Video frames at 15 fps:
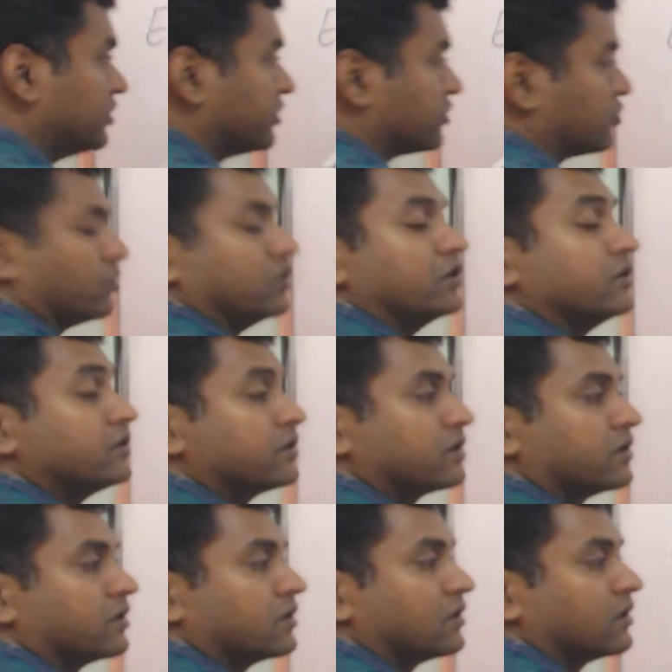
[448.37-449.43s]
to here.
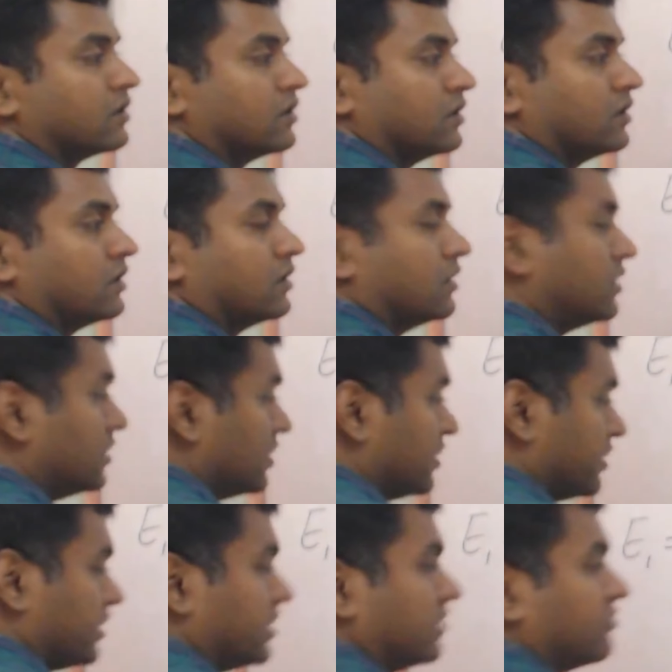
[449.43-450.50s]

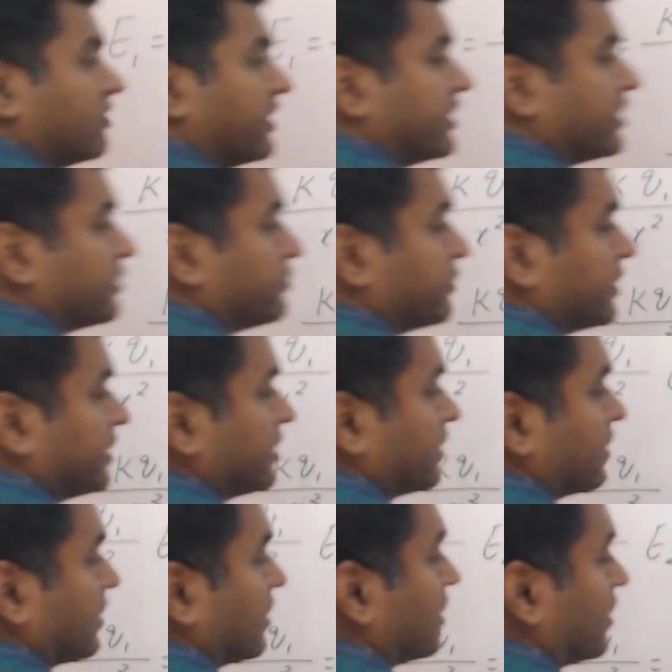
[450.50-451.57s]
Divided
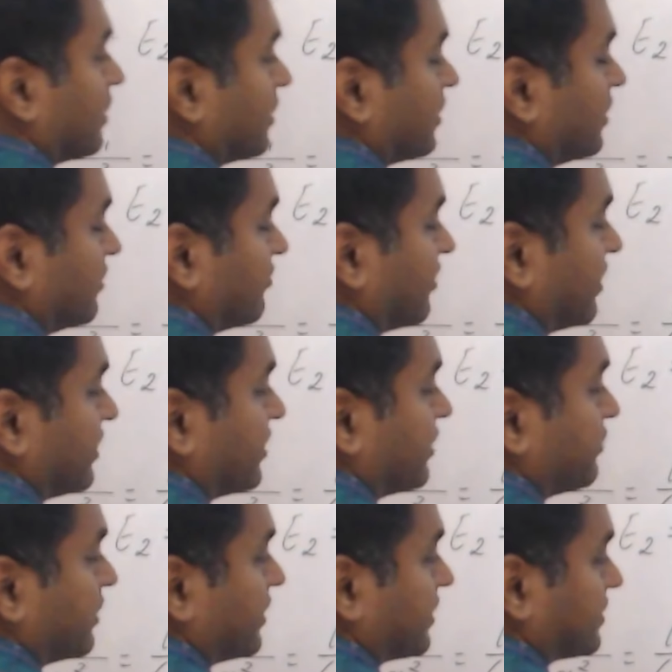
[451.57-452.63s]
by
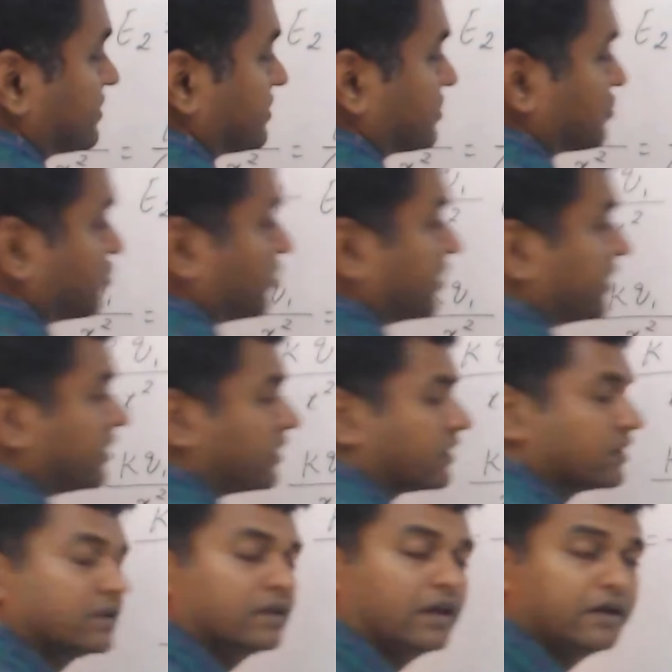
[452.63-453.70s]
X square.
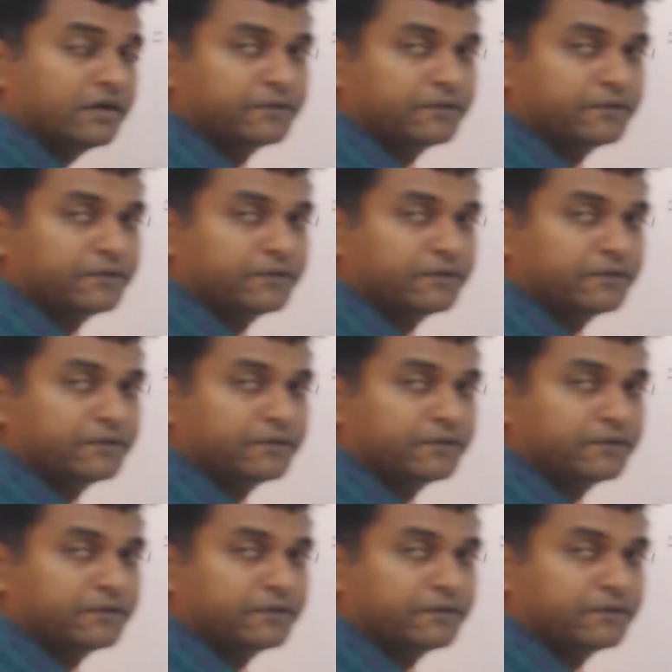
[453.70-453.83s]
Yeah.